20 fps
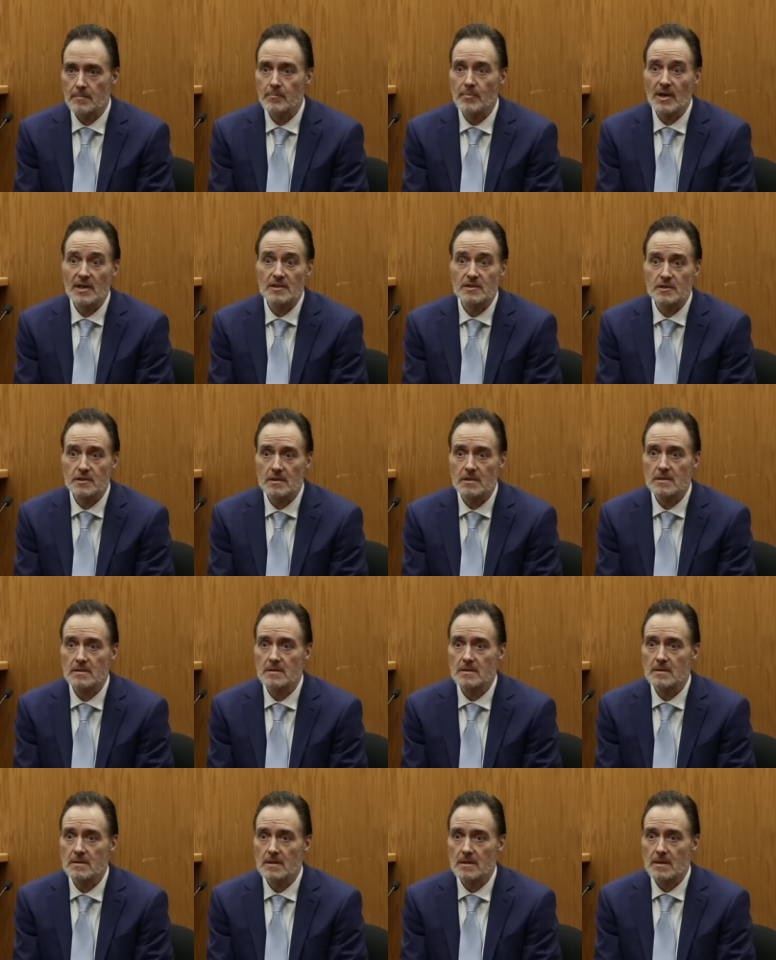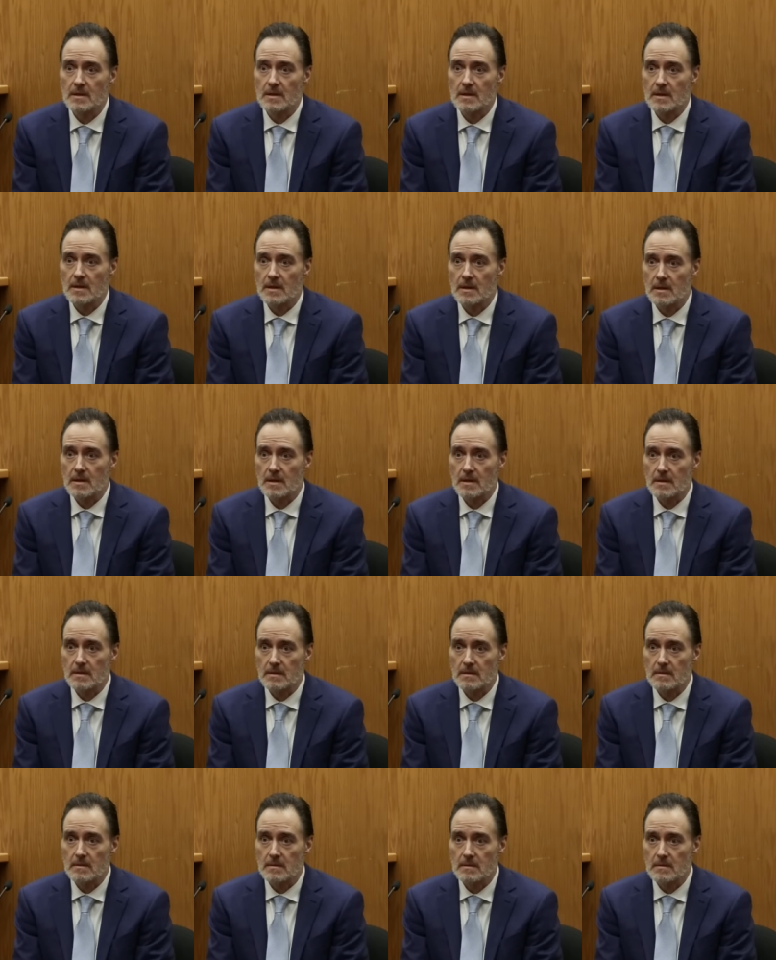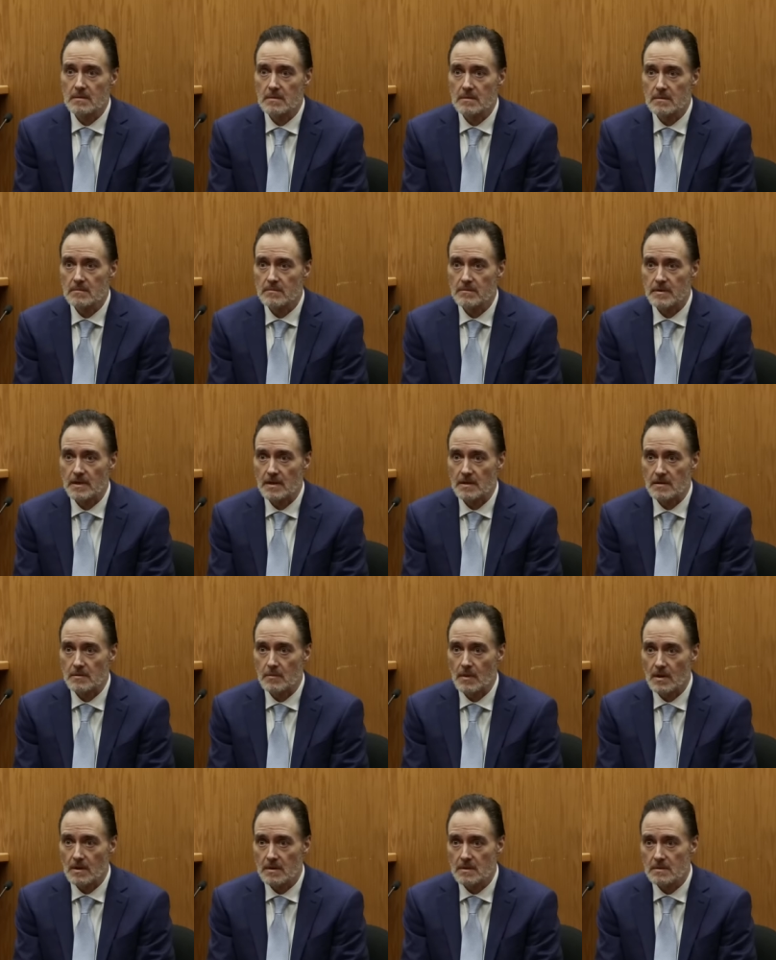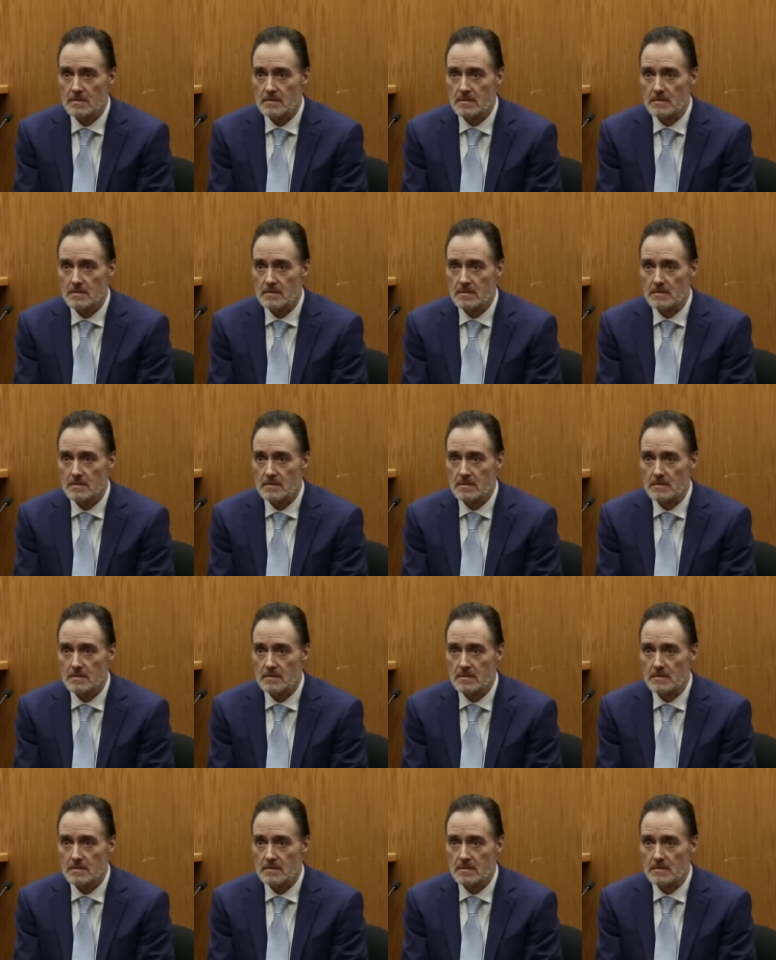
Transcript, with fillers: punched and, and fell in the water.